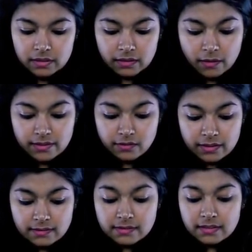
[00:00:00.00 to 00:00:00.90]
Now as you
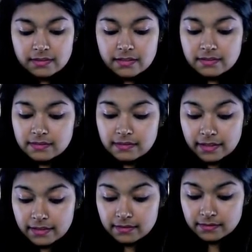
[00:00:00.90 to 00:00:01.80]
can see, there is an
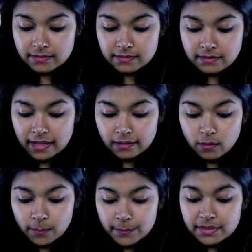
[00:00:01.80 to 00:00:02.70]
error. Since I
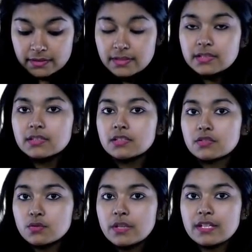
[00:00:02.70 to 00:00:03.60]
copied it, the
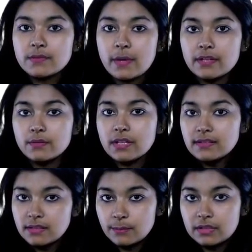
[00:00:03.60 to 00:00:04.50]
two case values are
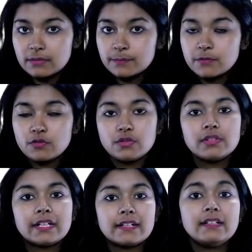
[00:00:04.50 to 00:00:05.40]
similar, so you
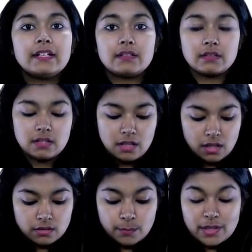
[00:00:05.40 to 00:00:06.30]
will get an error.
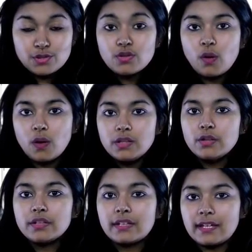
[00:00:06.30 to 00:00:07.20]
So make sure all
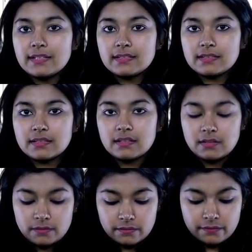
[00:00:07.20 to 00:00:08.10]
your case
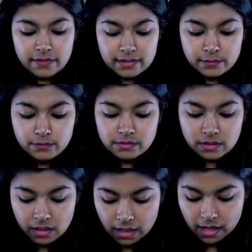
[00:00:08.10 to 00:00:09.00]
values
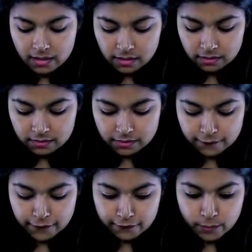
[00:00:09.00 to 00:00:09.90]
are
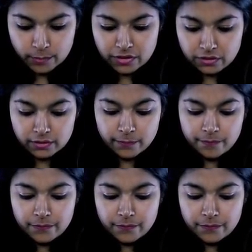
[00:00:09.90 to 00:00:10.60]
different from each other.